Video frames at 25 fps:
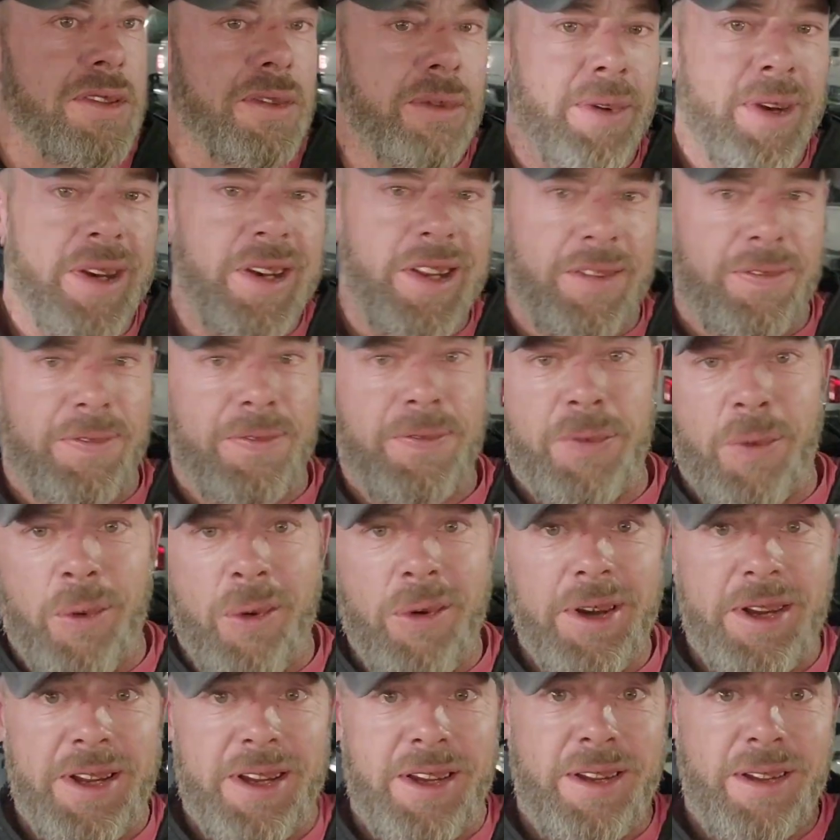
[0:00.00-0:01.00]
I was already
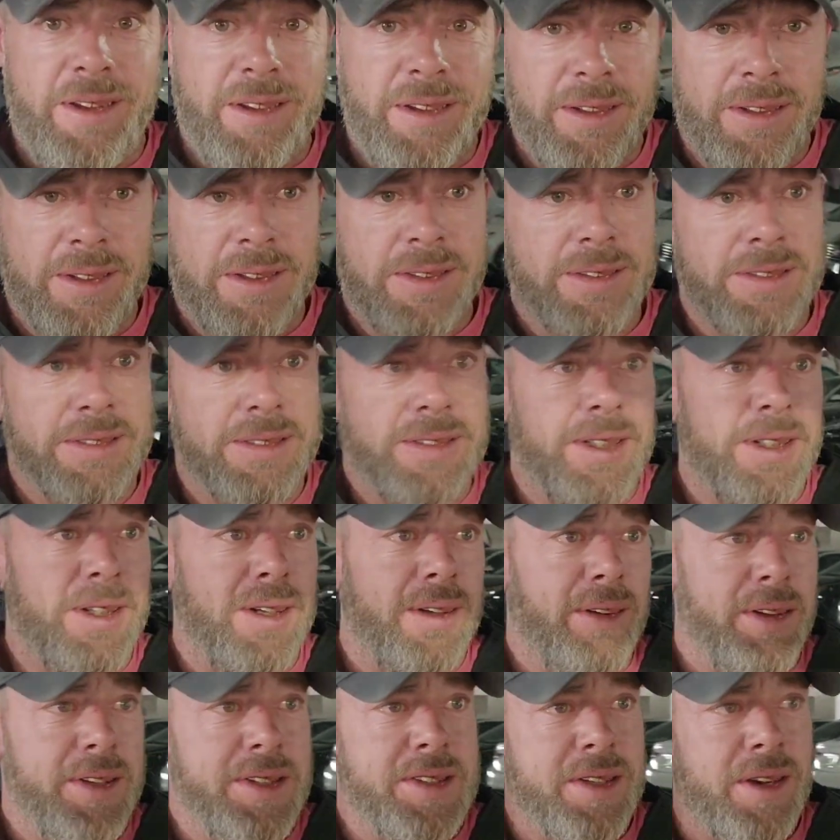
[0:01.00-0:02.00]
40. You
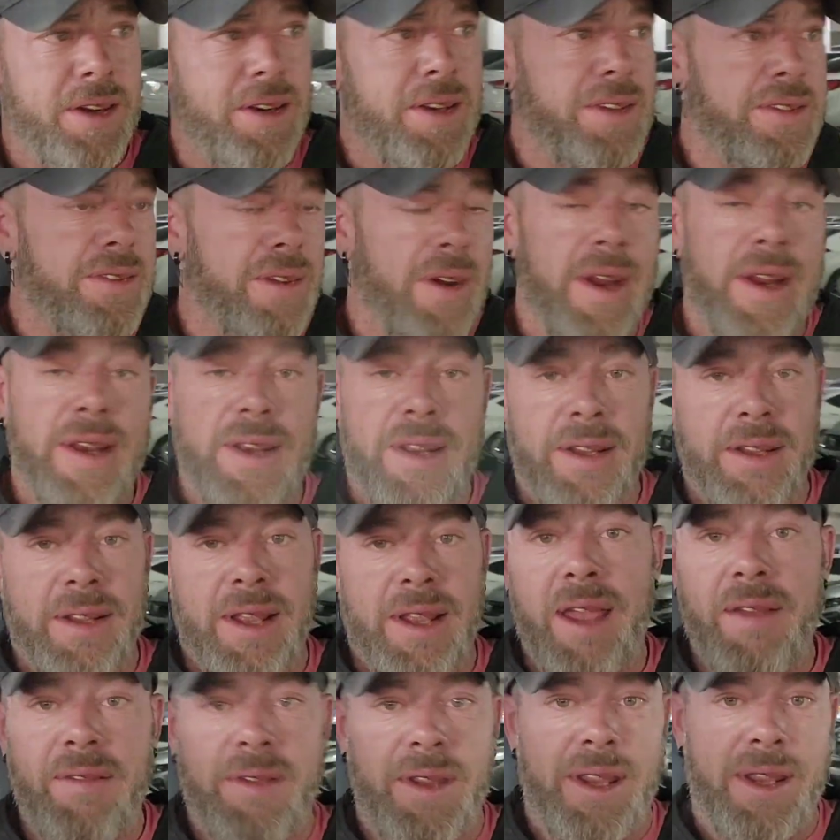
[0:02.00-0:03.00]
know, I started training
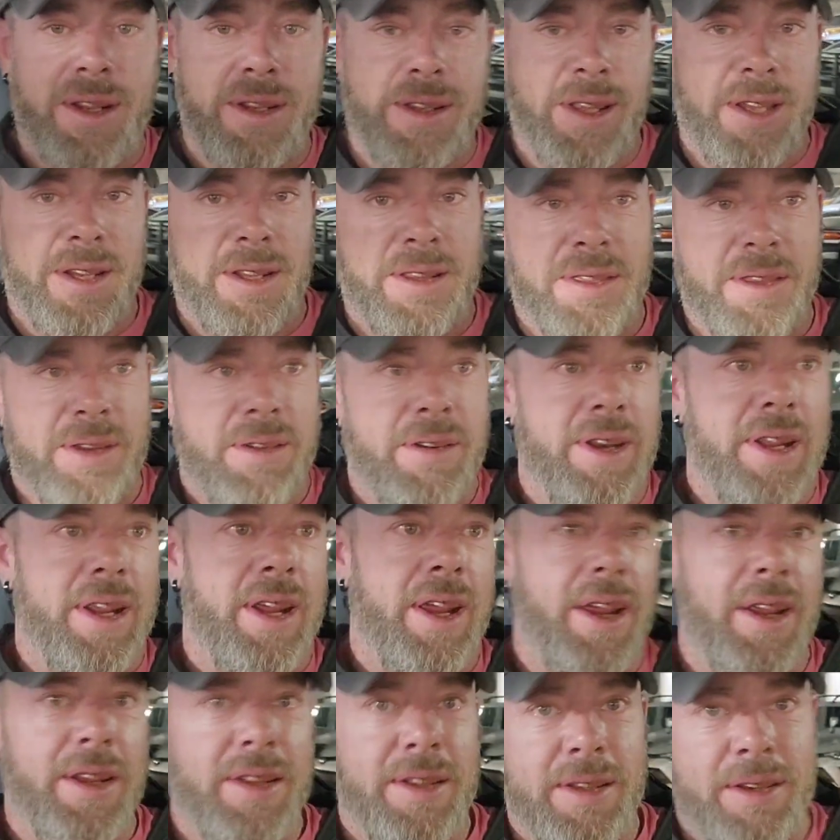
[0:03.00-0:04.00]
heavy at like
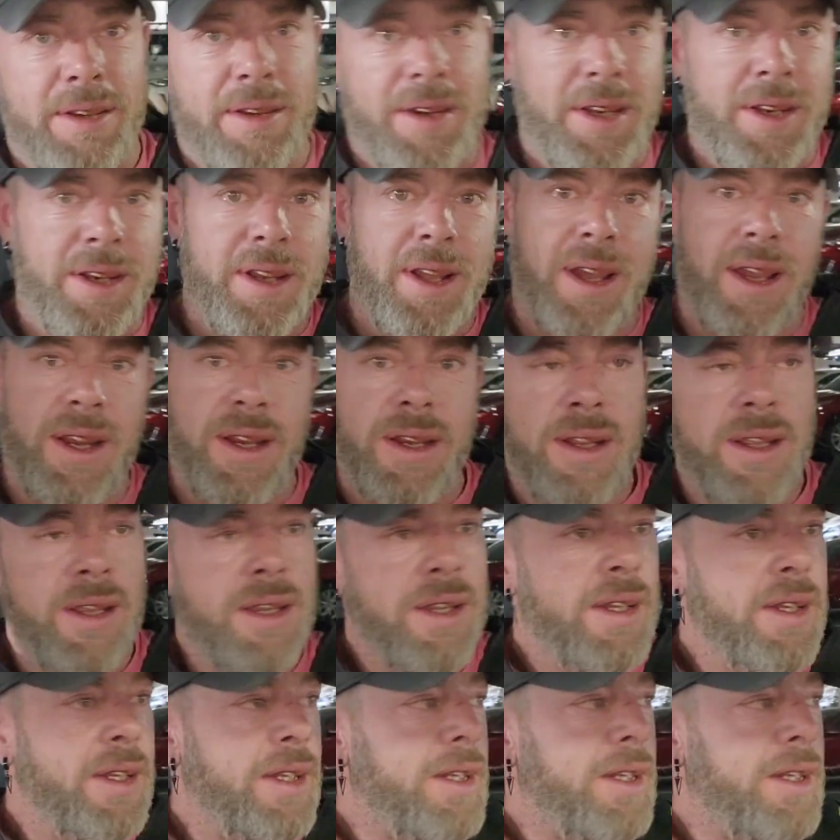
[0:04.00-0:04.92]
38, 39.